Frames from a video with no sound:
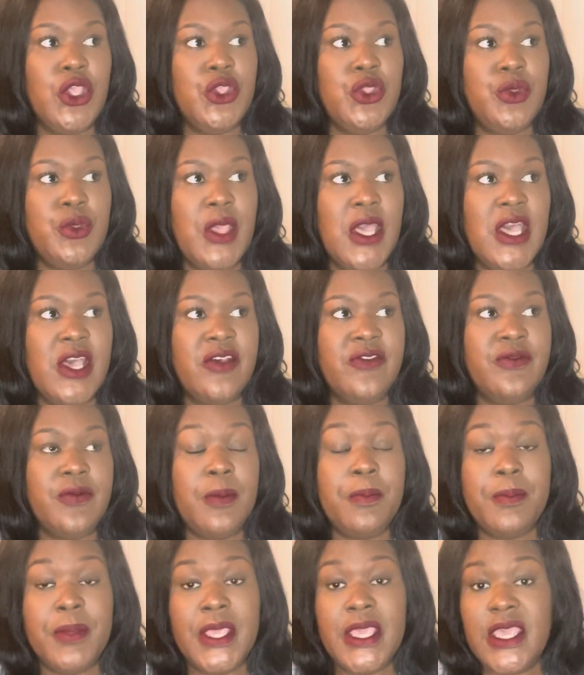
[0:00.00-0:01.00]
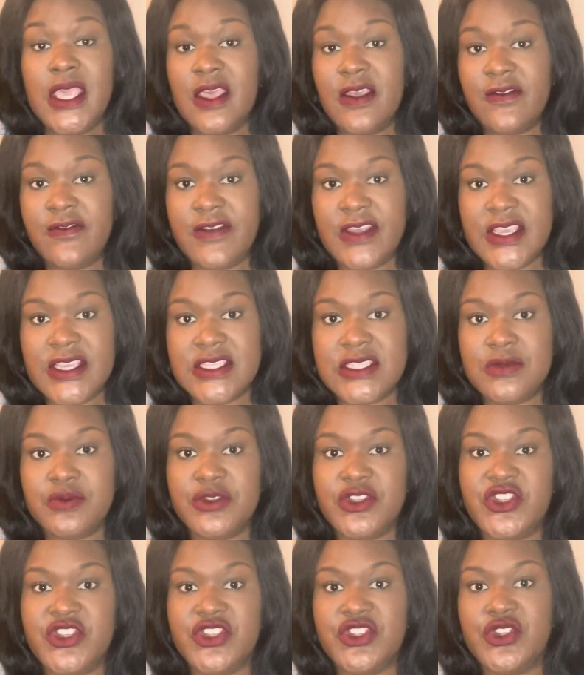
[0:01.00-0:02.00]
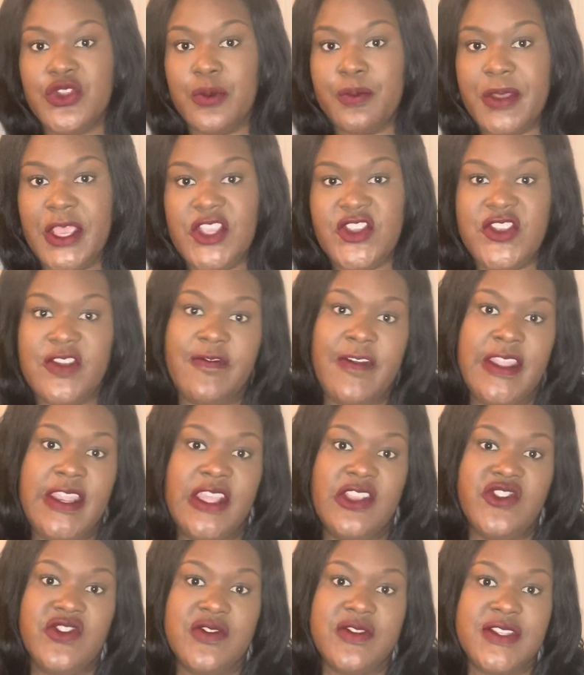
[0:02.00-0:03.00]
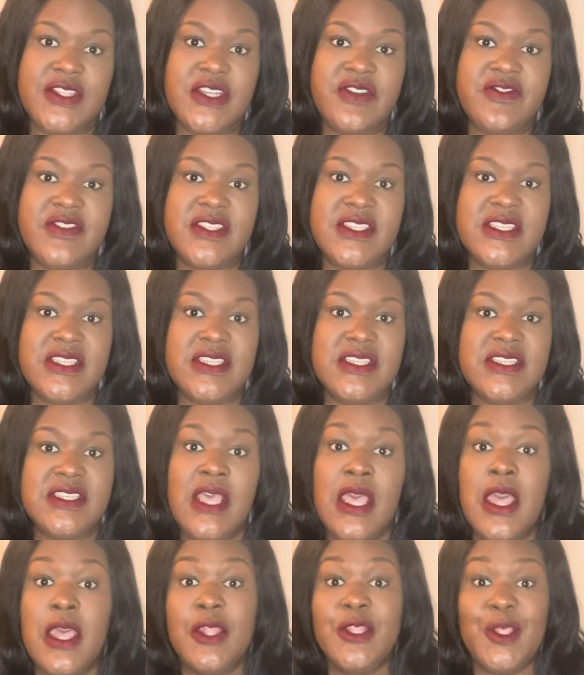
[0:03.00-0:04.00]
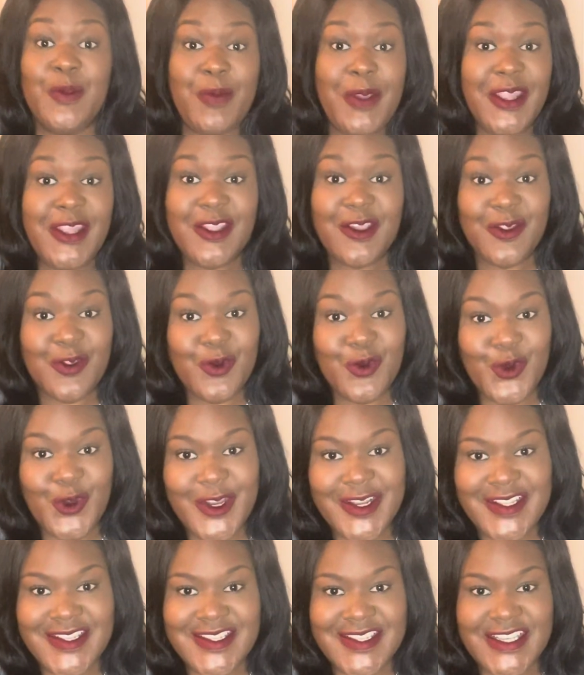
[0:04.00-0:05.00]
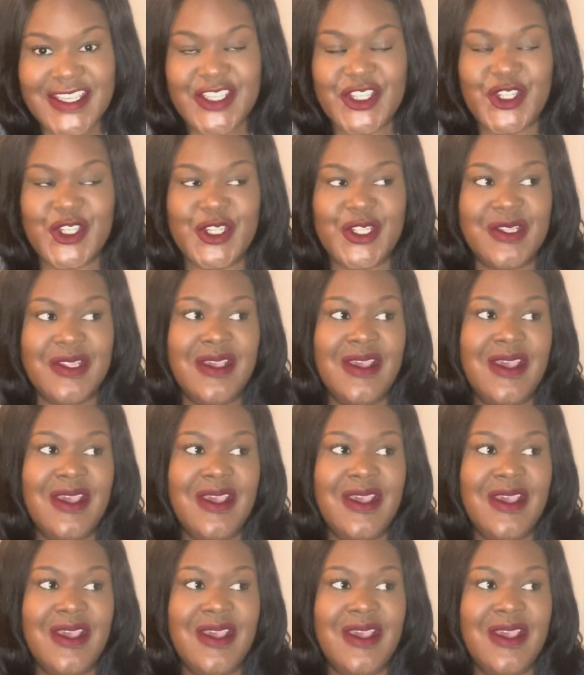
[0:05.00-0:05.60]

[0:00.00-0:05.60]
you have PFS, which is your patient financial services, depending on the organization,